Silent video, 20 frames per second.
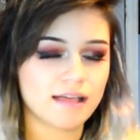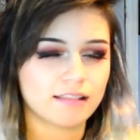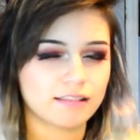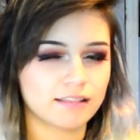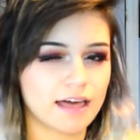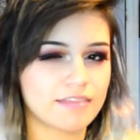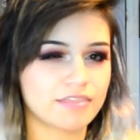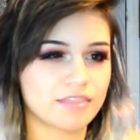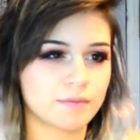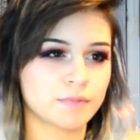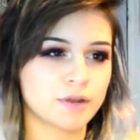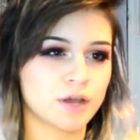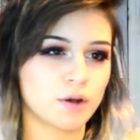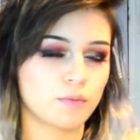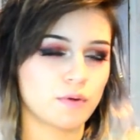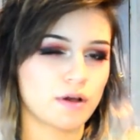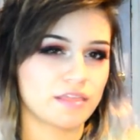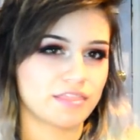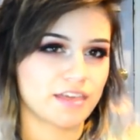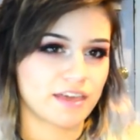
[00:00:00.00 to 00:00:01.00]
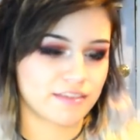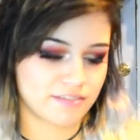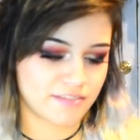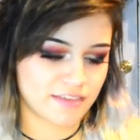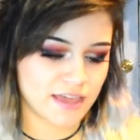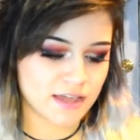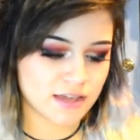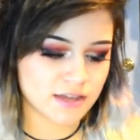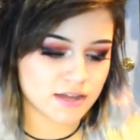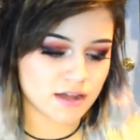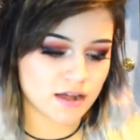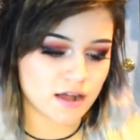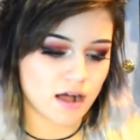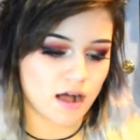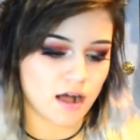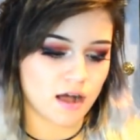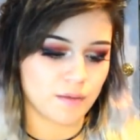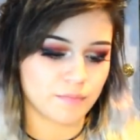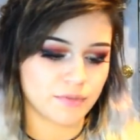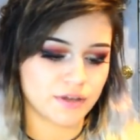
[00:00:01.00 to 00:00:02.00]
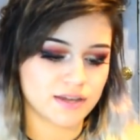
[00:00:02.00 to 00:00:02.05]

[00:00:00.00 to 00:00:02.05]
let them know what they think um,